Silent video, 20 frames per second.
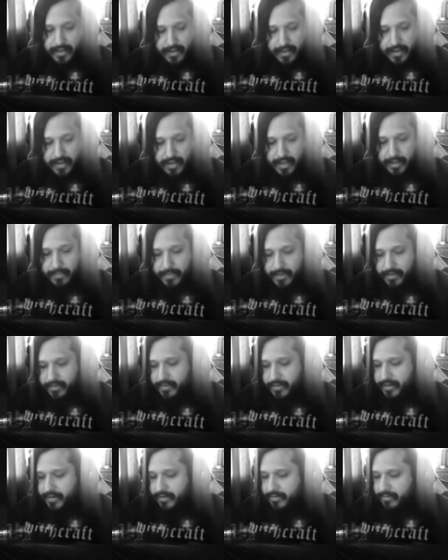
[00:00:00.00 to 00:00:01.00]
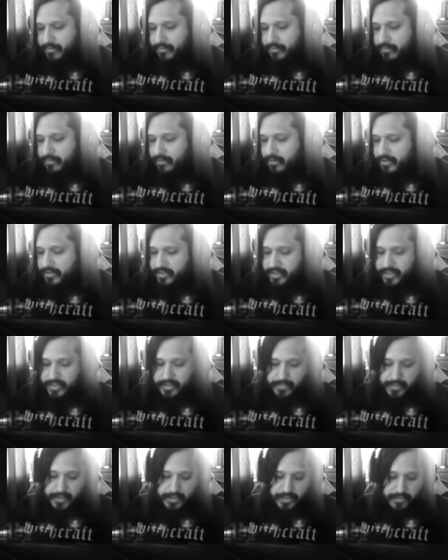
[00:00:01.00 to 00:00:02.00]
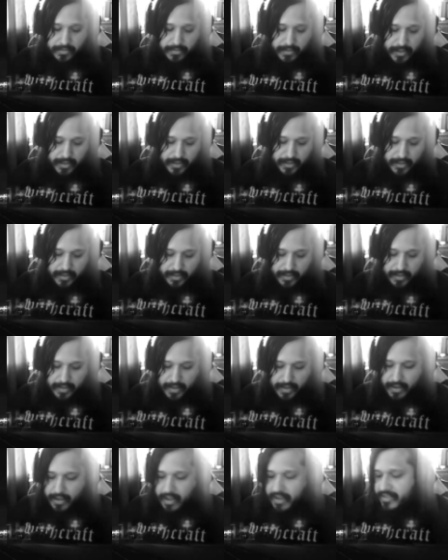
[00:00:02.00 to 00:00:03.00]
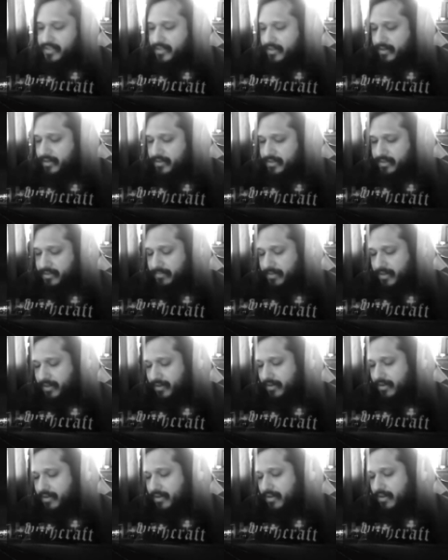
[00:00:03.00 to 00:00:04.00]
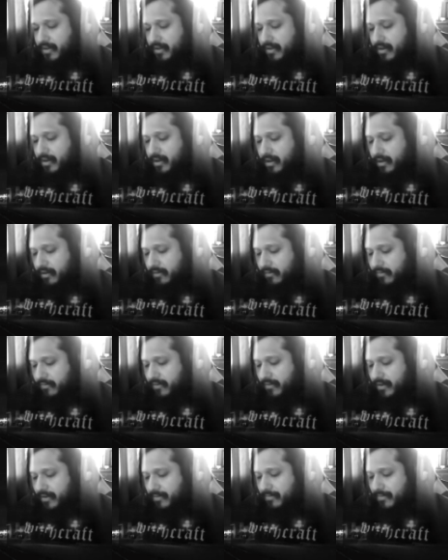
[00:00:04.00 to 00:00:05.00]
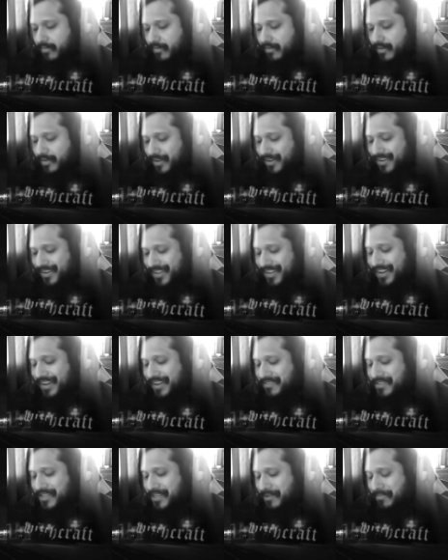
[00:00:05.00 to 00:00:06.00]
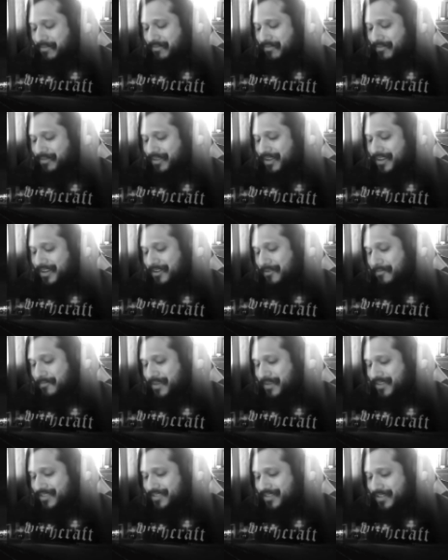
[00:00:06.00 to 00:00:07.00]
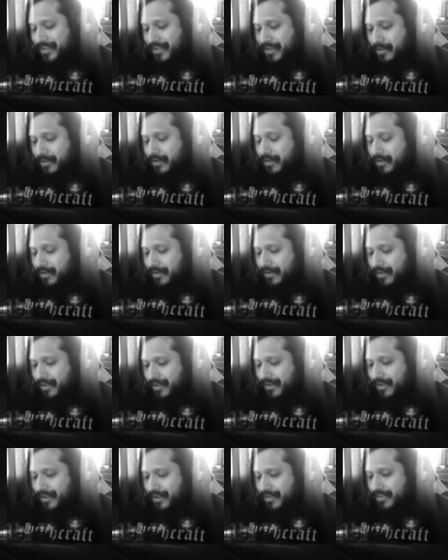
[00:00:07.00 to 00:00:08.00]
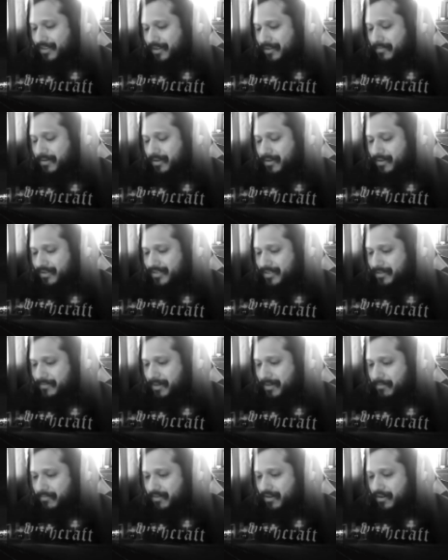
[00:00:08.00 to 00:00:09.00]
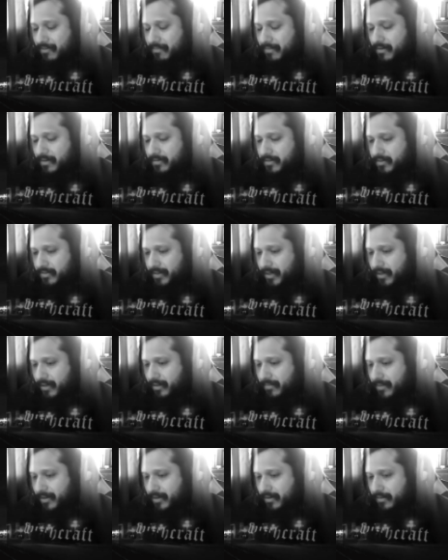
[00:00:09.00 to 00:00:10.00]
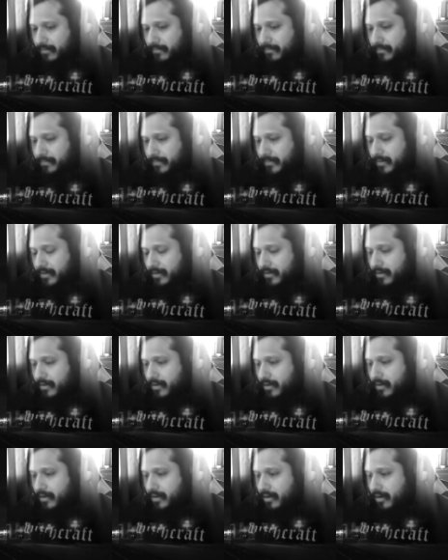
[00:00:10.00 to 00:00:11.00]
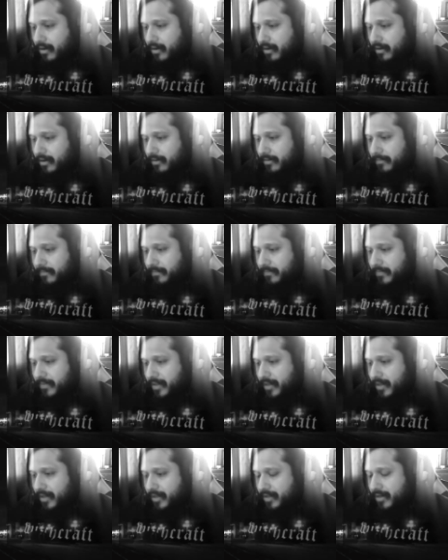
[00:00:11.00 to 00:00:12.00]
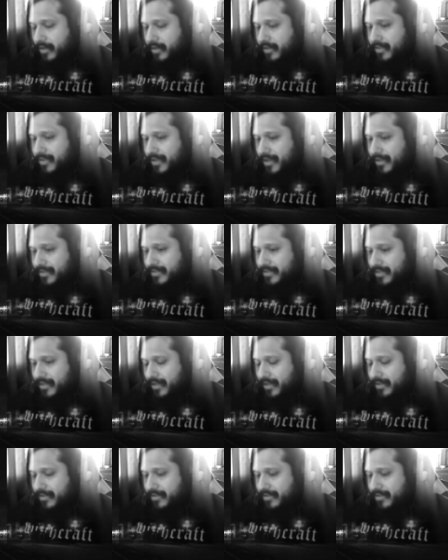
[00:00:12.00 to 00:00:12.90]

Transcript: hypocritical or a judgment or anything like that. I see it as something kind of uh, like like I said before, like you mentioned that, uh, and I think about it, something very bittersweet about it, Mm-hmm. Um, and it, that's that,